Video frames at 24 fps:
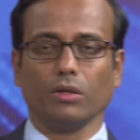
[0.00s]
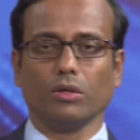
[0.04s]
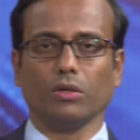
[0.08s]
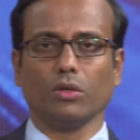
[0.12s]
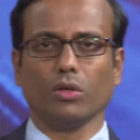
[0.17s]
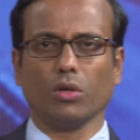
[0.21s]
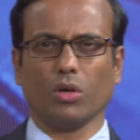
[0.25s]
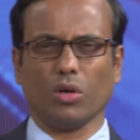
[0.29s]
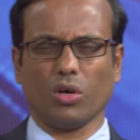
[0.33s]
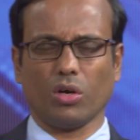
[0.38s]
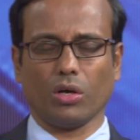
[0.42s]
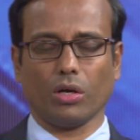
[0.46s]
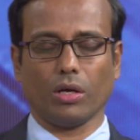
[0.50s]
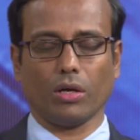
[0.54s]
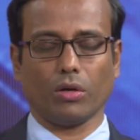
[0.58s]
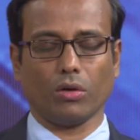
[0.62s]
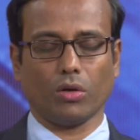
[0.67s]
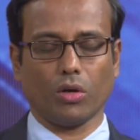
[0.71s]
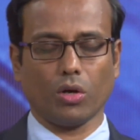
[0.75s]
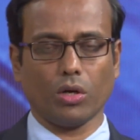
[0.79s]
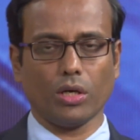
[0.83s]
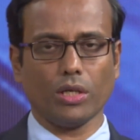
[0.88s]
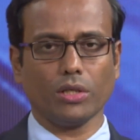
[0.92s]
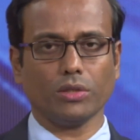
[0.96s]

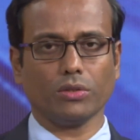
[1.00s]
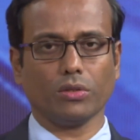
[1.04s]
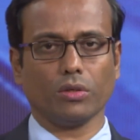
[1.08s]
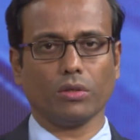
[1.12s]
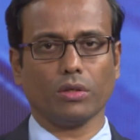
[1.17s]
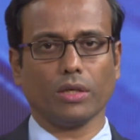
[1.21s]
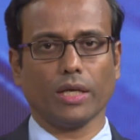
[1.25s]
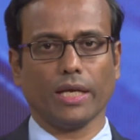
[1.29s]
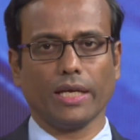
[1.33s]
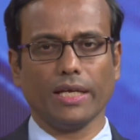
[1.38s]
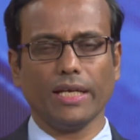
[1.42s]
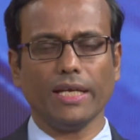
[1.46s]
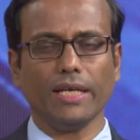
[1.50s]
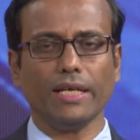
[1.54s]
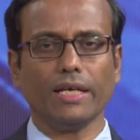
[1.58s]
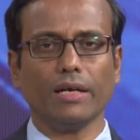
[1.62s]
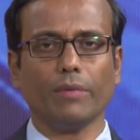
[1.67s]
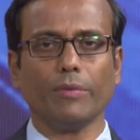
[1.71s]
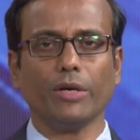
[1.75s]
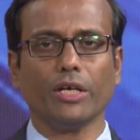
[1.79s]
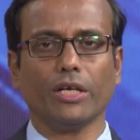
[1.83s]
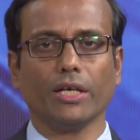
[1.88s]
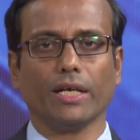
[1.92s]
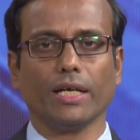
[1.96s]
knowledge on any
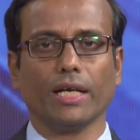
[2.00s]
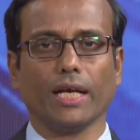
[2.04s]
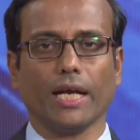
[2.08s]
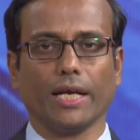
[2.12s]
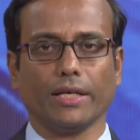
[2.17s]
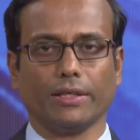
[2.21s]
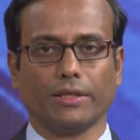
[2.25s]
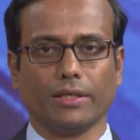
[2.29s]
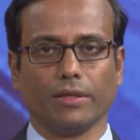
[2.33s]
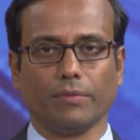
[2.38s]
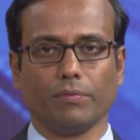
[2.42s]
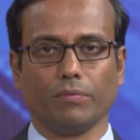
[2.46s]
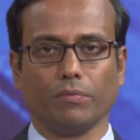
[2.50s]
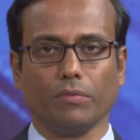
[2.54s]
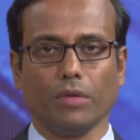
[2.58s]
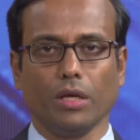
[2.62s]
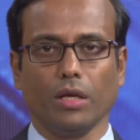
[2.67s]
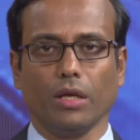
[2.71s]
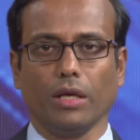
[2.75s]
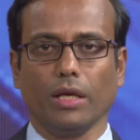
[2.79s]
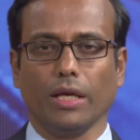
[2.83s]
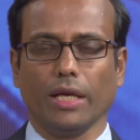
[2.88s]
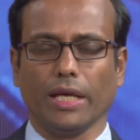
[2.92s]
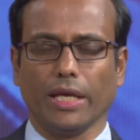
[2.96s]
grammatical item,
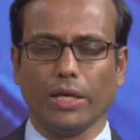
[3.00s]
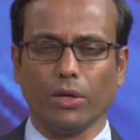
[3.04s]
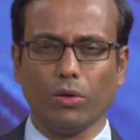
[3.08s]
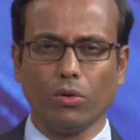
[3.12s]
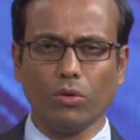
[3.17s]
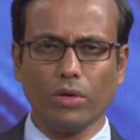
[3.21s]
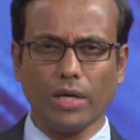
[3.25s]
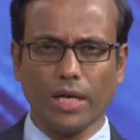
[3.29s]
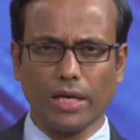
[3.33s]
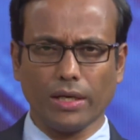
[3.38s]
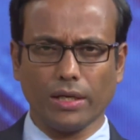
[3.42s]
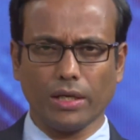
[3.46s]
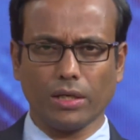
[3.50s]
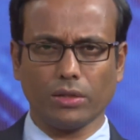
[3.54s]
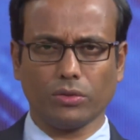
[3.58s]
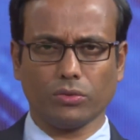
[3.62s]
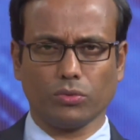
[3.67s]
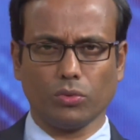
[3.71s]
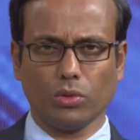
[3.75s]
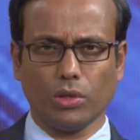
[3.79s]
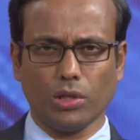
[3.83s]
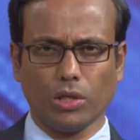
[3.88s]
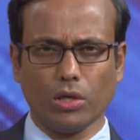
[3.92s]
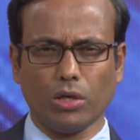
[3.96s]
your
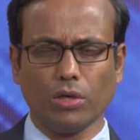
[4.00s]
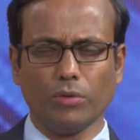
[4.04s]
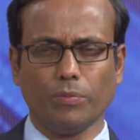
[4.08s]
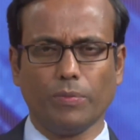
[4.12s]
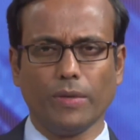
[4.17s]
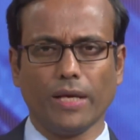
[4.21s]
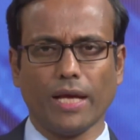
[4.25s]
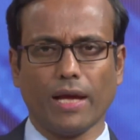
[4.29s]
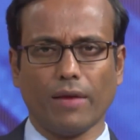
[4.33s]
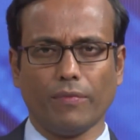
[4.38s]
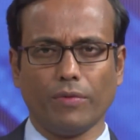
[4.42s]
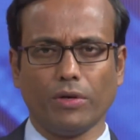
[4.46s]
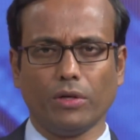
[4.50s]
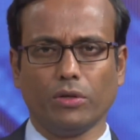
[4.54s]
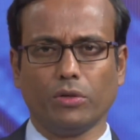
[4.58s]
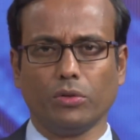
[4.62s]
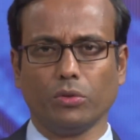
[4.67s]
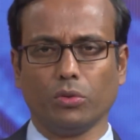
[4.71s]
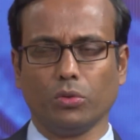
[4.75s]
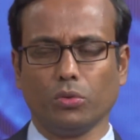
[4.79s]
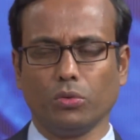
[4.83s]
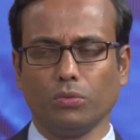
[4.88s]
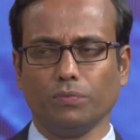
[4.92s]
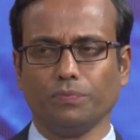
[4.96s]
learners will not be able
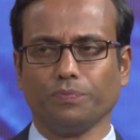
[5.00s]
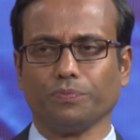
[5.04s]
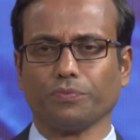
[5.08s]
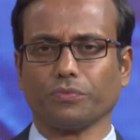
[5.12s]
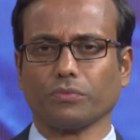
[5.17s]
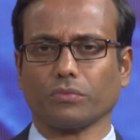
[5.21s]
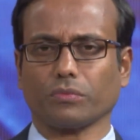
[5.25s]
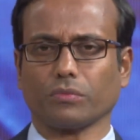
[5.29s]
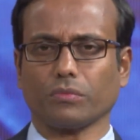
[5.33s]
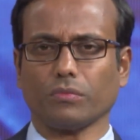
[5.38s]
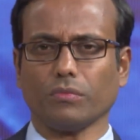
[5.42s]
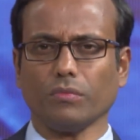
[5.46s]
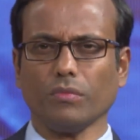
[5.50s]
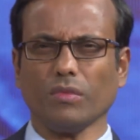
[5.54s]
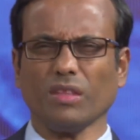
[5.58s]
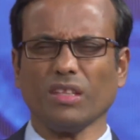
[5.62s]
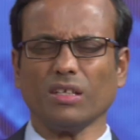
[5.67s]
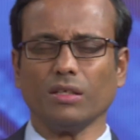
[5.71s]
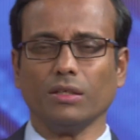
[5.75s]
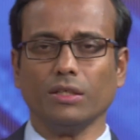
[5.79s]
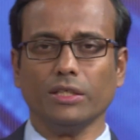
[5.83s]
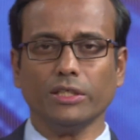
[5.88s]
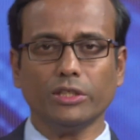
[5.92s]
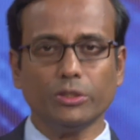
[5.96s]
to
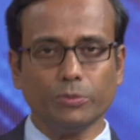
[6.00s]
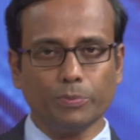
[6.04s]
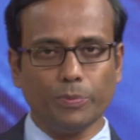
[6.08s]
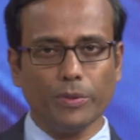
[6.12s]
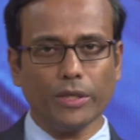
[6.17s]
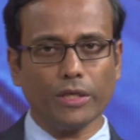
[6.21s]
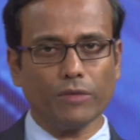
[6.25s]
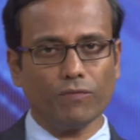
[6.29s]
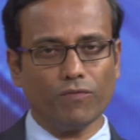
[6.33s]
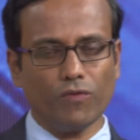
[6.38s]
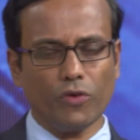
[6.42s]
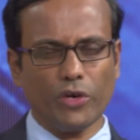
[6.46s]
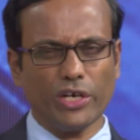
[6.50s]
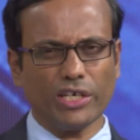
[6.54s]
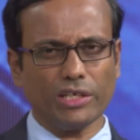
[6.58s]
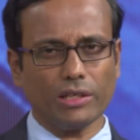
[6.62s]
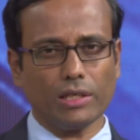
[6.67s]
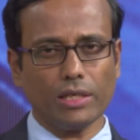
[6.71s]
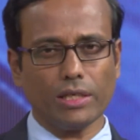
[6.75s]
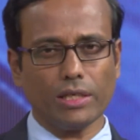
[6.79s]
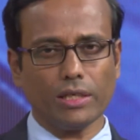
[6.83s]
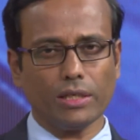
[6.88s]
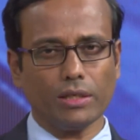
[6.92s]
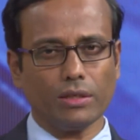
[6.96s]
speak
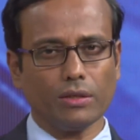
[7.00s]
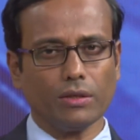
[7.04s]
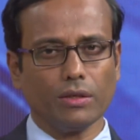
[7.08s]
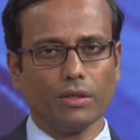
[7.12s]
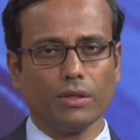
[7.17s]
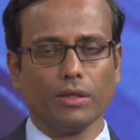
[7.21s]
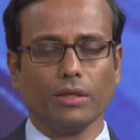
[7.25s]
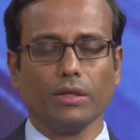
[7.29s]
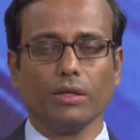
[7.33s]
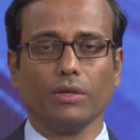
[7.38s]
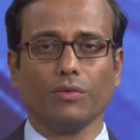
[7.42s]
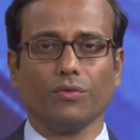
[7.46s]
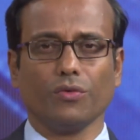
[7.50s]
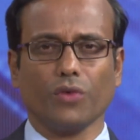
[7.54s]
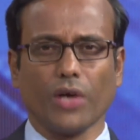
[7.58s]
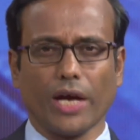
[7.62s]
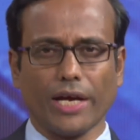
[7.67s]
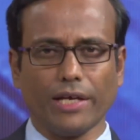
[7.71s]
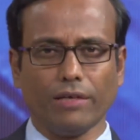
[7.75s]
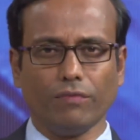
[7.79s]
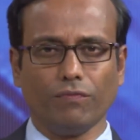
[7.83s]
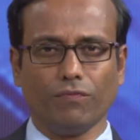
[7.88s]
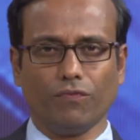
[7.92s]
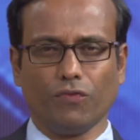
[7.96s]
fluently,
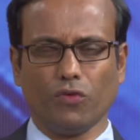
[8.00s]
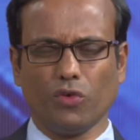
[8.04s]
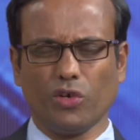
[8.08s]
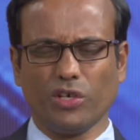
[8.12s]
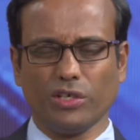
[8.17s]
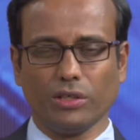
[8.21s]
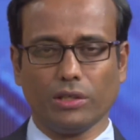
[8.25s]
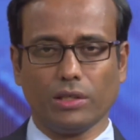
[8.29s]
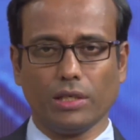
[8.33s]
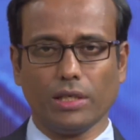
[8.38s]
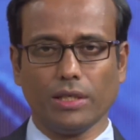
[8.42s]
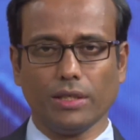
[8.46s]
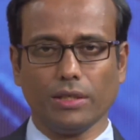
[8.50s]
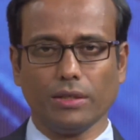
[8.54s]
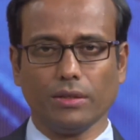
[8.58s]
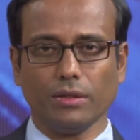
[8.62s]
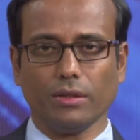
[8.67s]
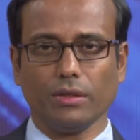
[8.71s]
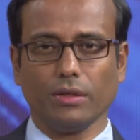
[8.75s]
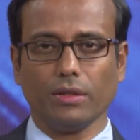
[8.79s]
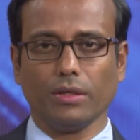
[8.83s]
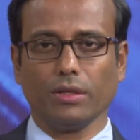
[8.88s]
write fluently,